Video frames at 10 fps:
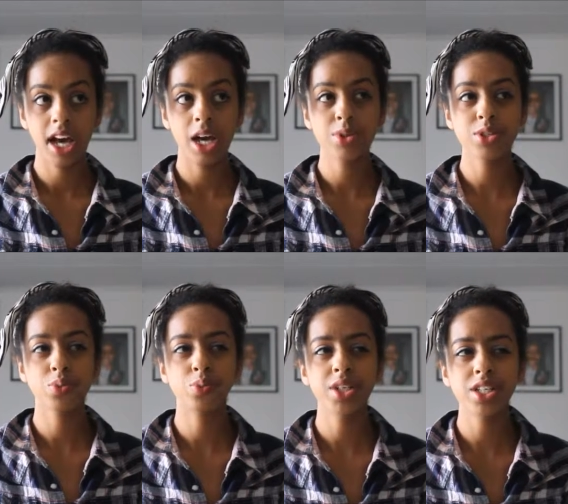I was
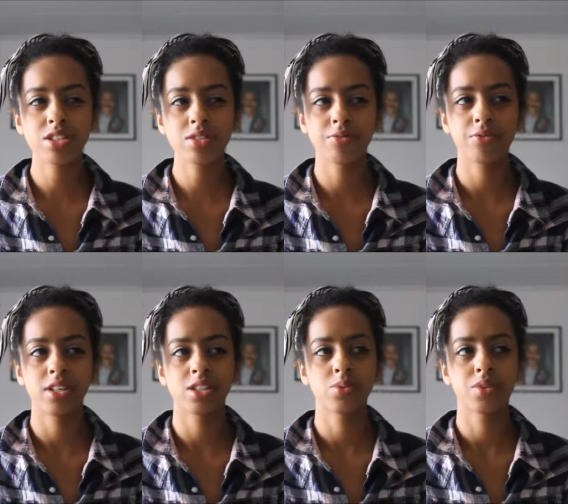with some
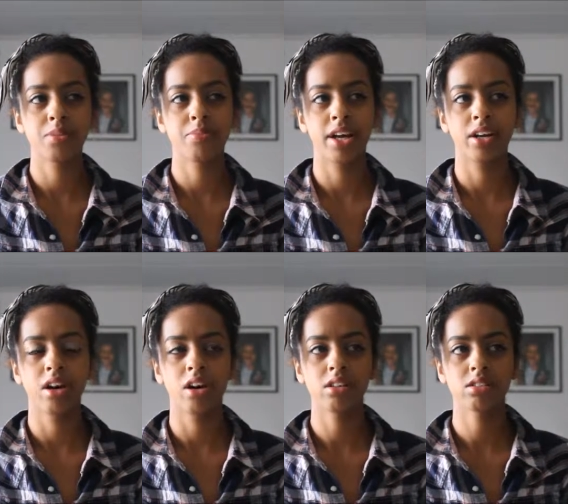friends when they prank
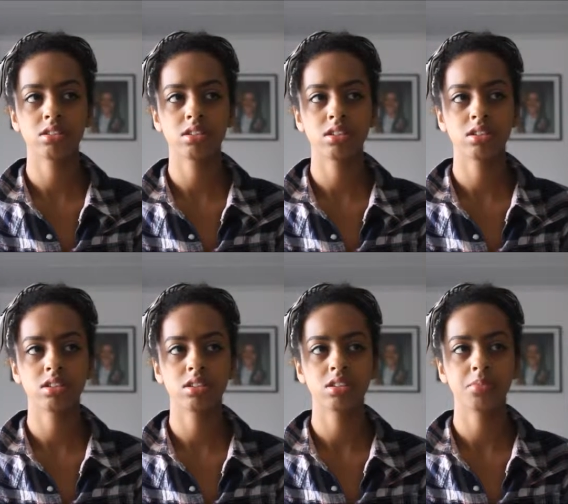called,
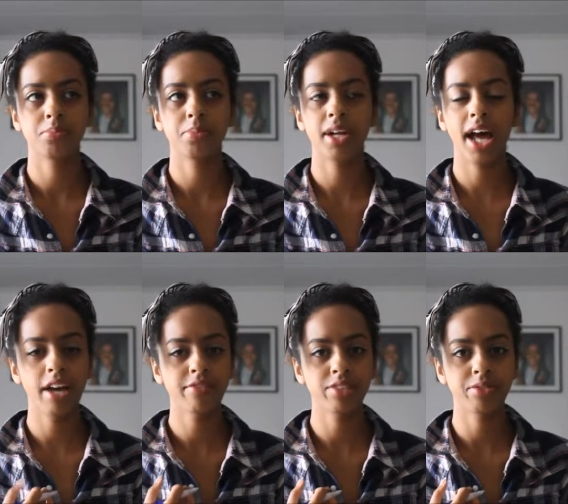but
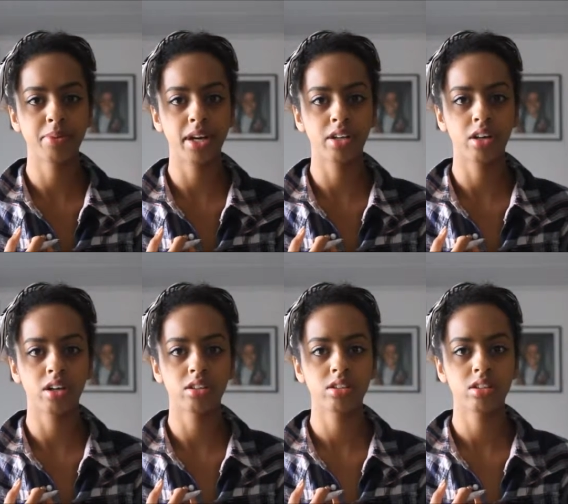I've never prank
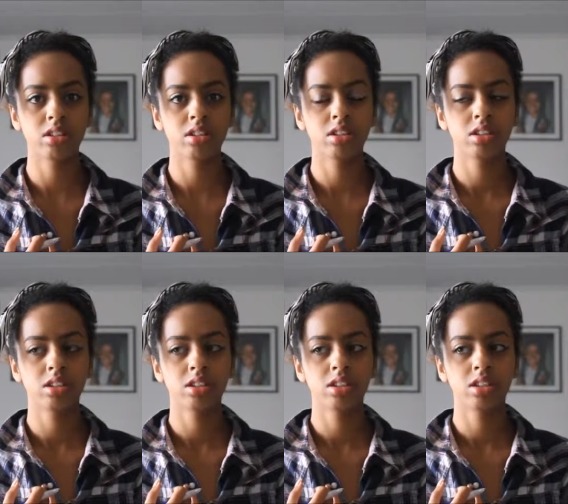called.
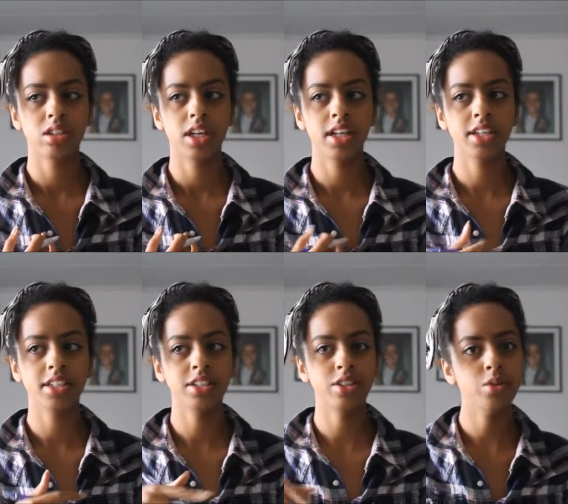And I
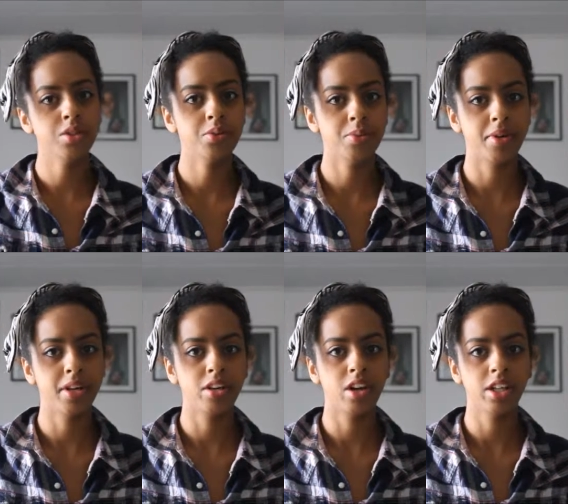didn't know they were
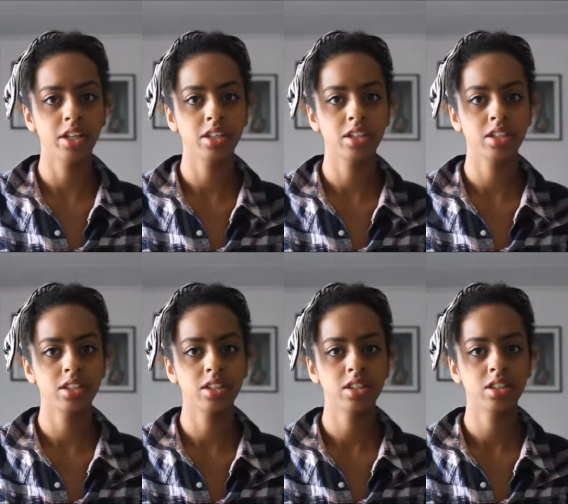prank calling.
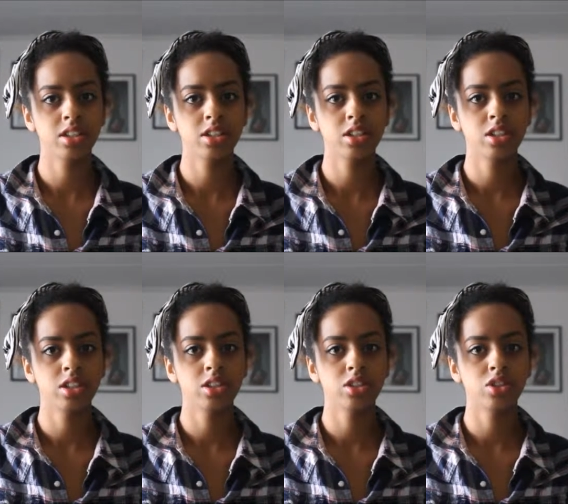
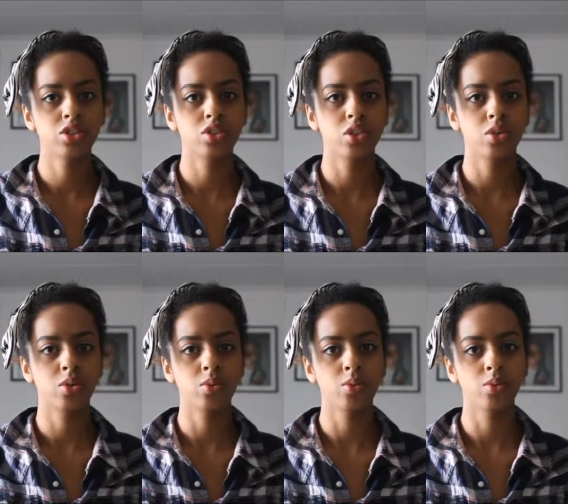
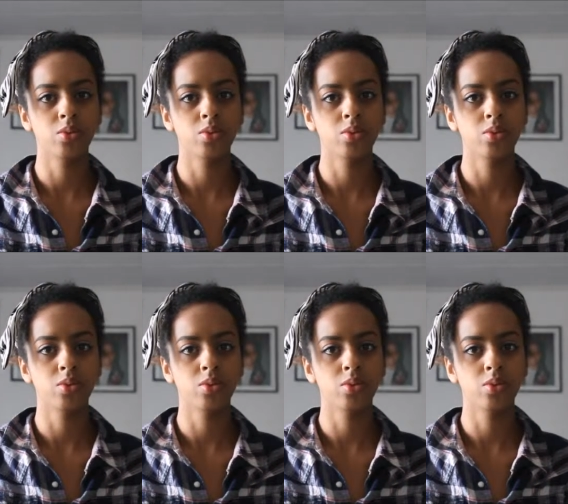So,